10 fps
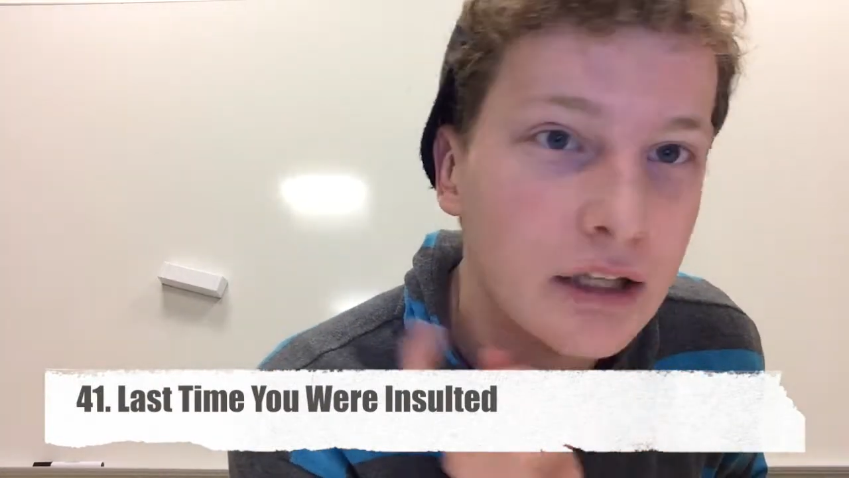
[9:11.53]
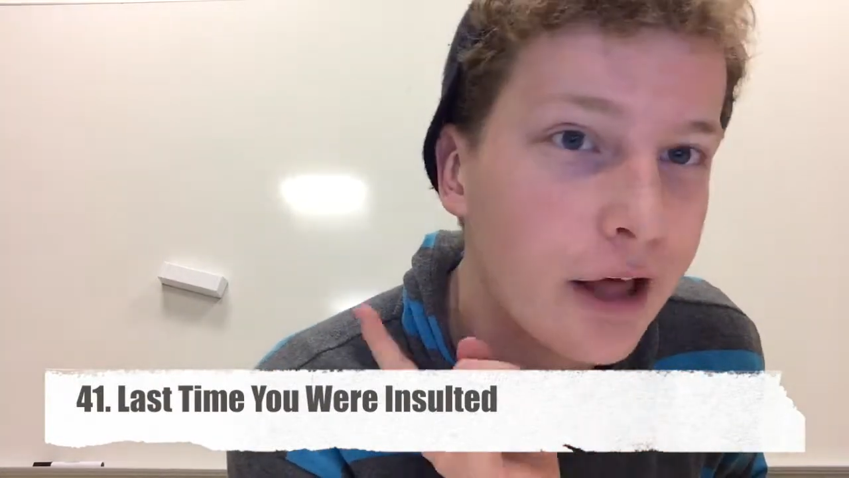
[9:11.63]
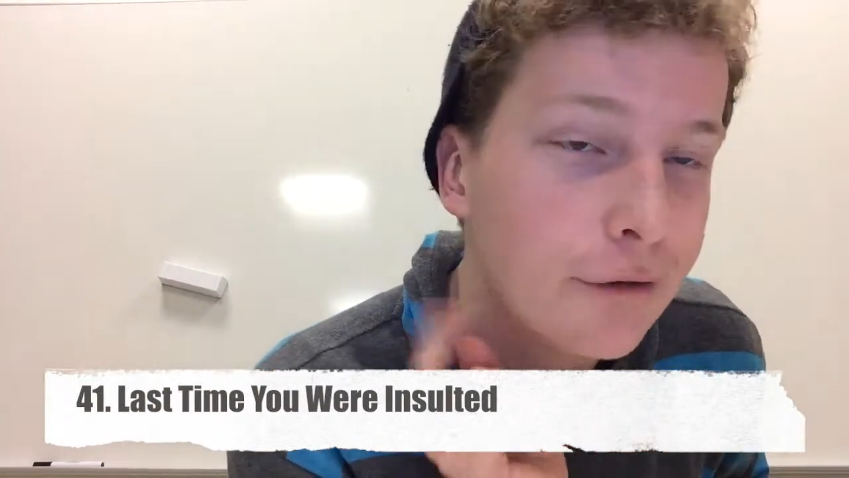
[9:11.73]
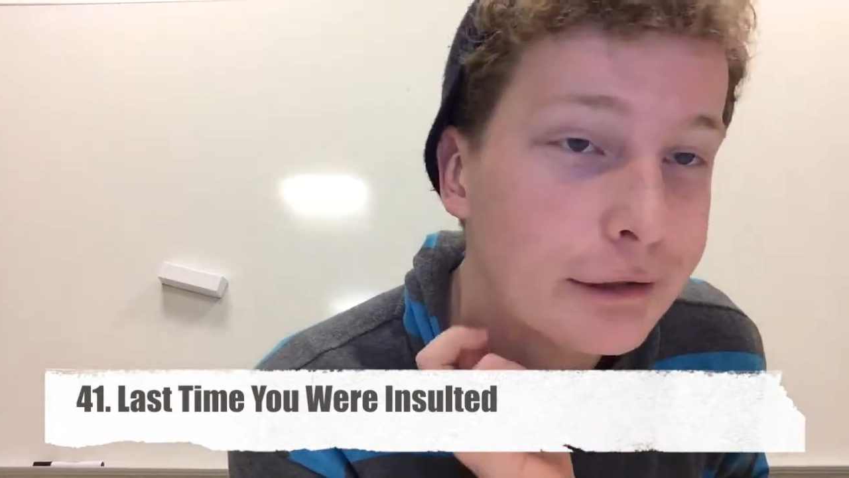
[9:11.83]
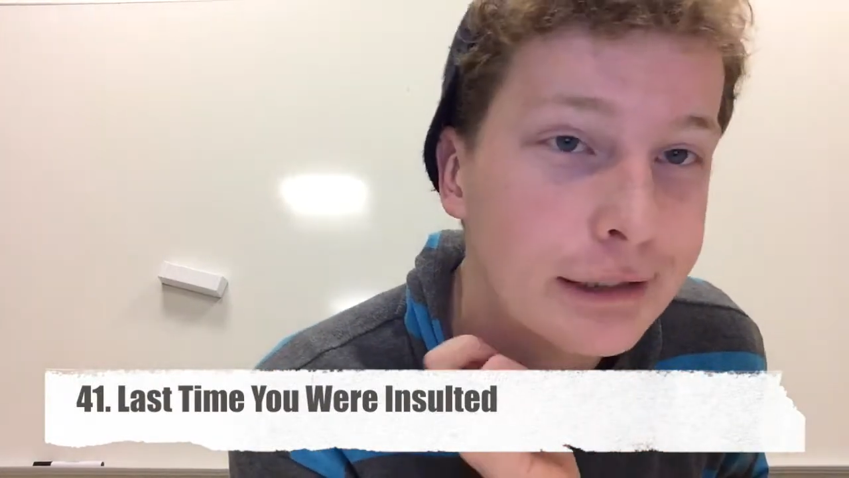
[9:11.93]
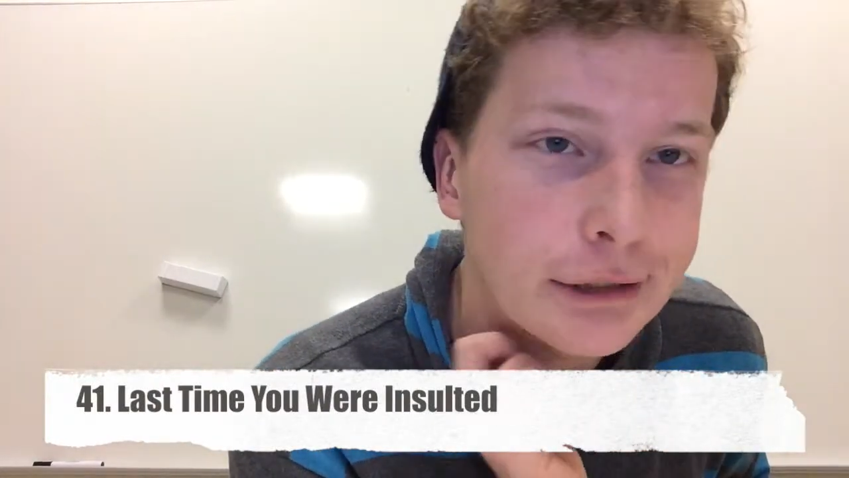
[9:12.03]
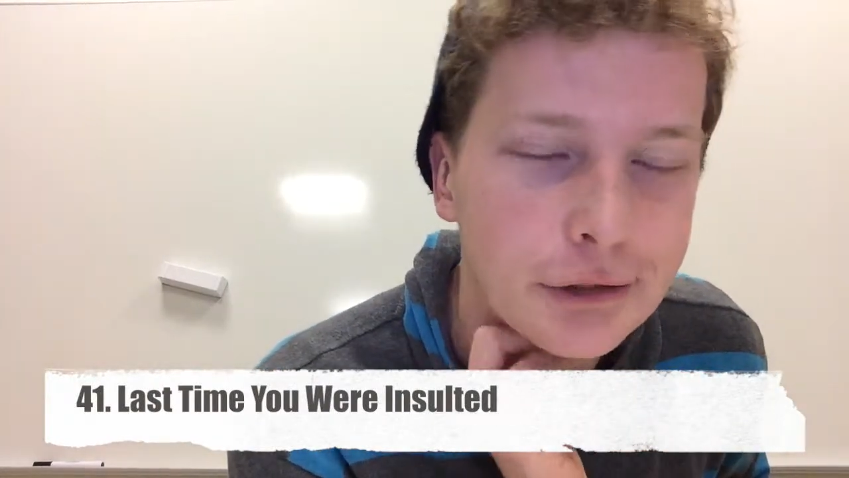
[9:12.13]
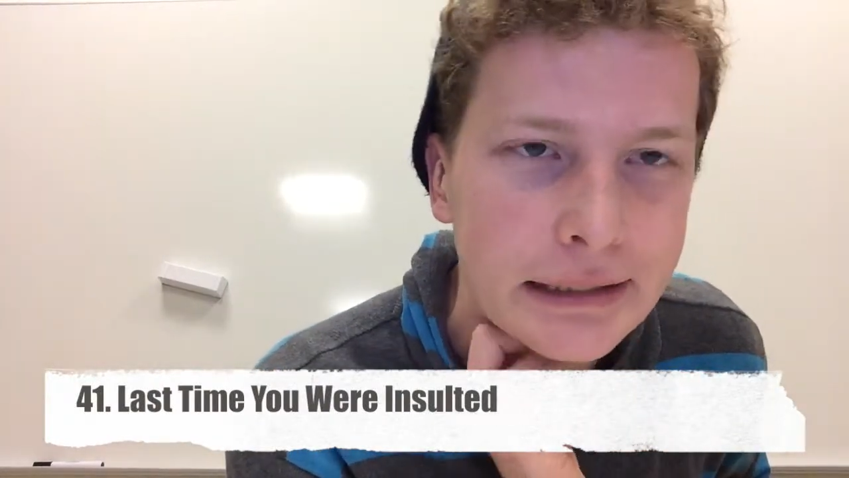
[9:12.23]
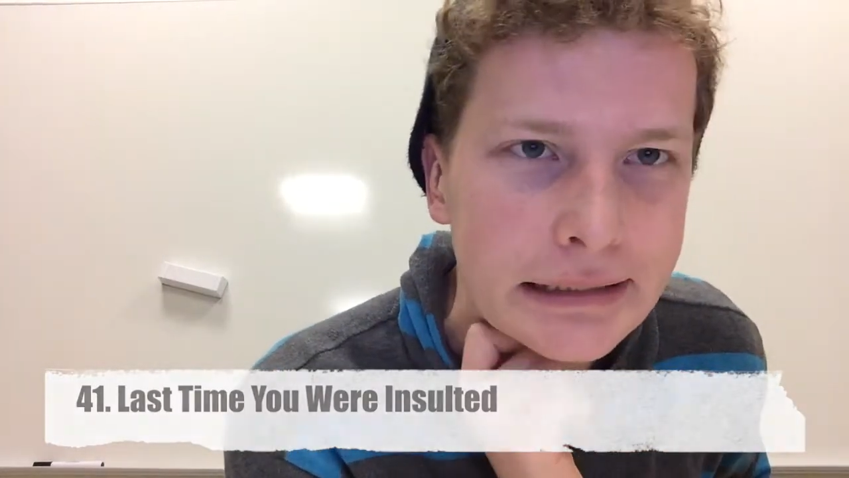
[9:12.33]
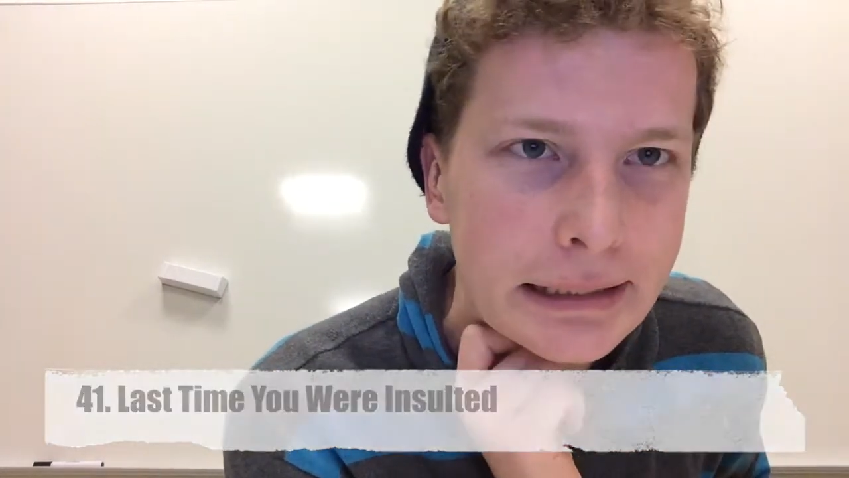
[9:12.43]
so that was an
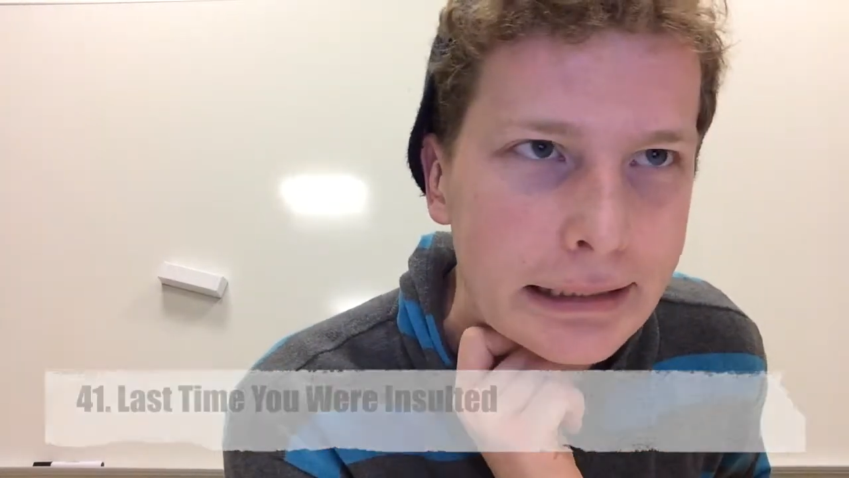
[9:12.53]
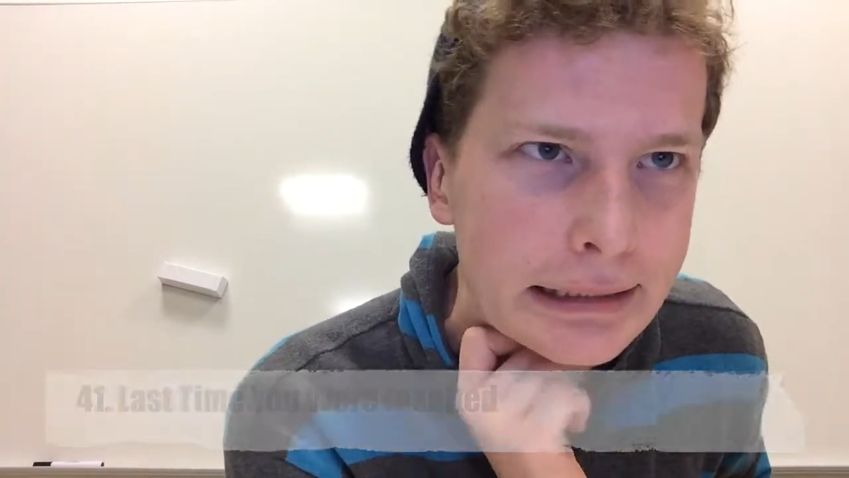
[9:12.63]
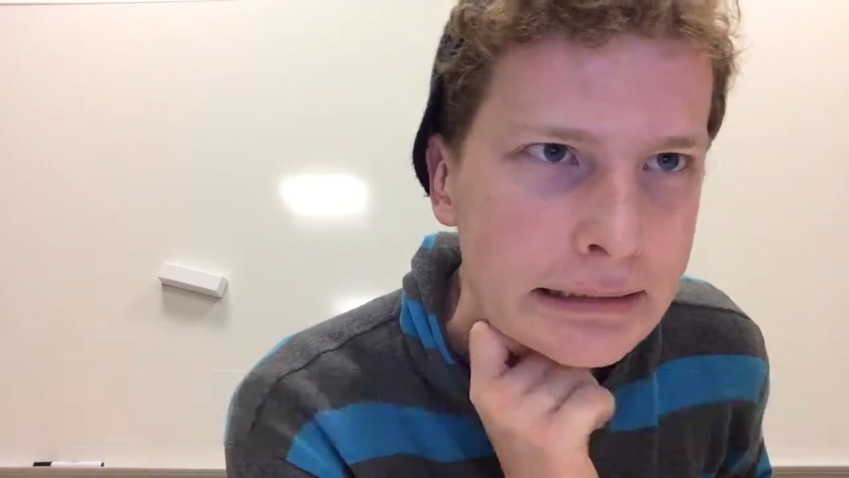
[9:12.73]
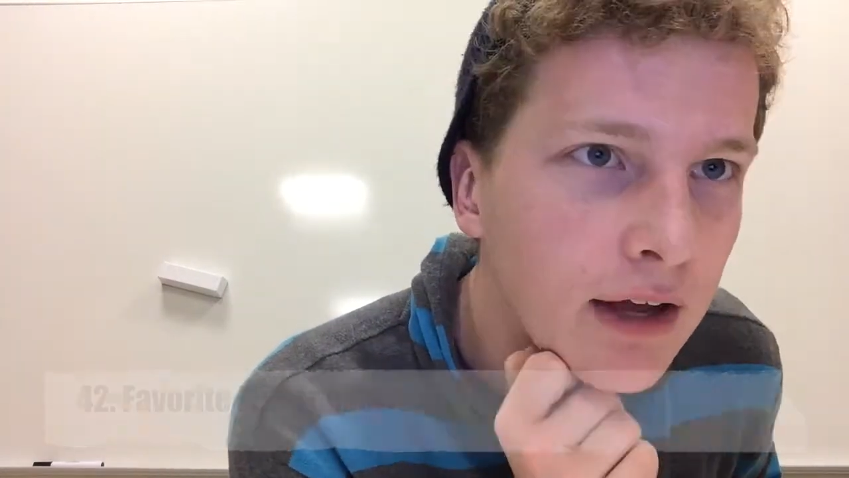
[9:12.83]
interesting thing.